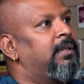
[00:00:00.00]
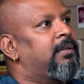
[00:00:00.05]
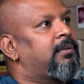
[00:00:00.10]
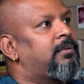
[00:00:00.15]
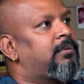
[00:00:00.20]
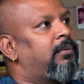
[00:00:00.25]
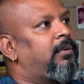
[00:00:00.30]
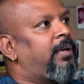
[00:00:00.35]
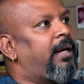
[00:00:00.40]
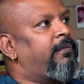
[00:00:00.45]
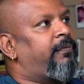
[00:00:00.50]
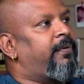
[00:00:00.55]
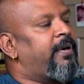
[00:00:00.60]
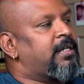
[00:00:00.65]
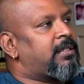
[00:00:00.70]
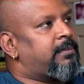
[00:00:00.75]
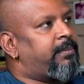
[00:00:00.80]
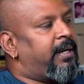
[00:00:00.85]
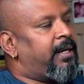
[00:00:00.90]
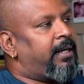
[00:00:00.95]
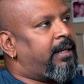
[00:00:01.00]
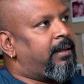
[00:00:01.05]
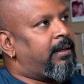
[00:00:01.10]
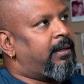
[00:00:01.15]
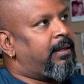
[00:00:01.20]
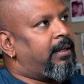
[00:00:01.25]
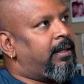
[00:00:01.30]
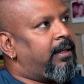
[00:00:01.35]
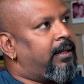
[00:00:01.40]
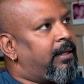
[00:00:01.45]
So I finished
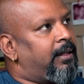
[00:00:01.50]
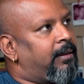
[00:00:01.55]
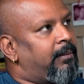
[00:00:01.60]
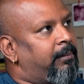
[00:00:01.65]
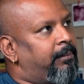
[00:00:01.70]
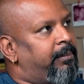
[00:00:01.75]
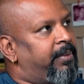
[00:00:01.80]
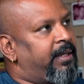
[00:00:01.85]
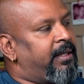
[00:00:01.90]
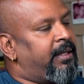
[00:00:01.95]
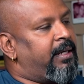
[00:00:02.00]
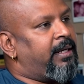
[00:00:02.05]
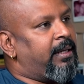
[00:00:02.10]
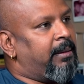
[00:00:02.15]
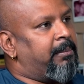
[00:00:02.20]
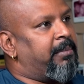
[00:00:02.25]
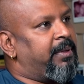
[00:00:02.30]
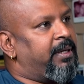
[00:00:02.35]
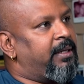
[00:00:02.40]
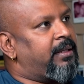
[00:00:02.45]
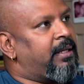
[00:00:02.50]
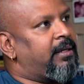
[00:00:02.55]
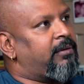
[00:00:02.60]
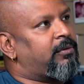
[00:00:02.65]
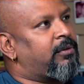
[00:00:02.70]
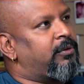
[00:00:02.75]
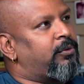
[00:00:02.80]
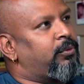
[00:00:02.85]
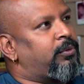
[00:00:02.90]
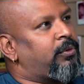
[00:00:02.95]
my BE ME, that
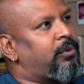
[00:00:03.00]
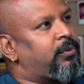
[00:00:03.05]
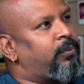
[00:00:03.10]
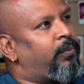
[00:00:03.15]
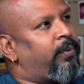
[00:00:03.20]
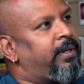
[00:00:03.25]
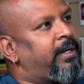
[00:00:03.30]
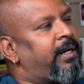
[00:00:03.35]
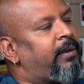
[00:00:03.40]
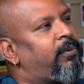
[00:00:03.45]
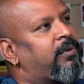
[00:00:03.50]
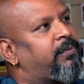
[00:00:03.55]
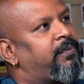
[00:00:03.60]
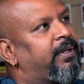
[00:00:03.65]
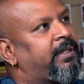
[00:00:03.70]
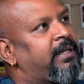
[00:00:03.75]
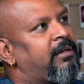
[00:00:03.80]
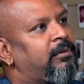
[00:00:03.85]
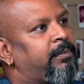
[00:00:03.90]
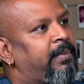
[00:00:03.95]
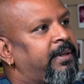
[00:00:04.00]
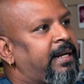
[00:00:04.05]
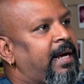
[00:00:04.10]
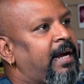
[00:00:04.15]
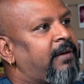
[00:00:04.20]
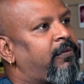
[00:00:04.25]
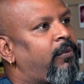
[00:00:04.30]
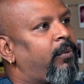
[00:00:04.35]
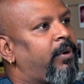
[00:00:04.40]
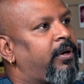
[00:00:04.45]
was in 2001. I was working with my
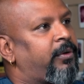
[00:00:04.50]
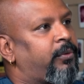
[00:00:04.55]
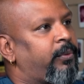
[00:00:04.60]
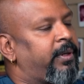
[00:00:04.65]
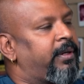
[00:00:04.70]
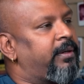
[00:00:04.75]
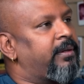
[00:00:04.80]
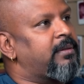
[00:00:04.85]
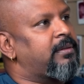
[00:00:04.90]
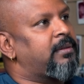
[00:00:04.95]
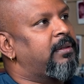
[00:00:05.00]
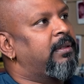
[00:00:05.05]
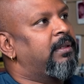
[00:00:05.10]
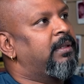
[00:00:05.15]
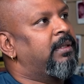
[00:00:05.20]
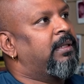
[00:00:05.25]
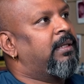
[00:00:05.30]
dad for 1 or 2 years.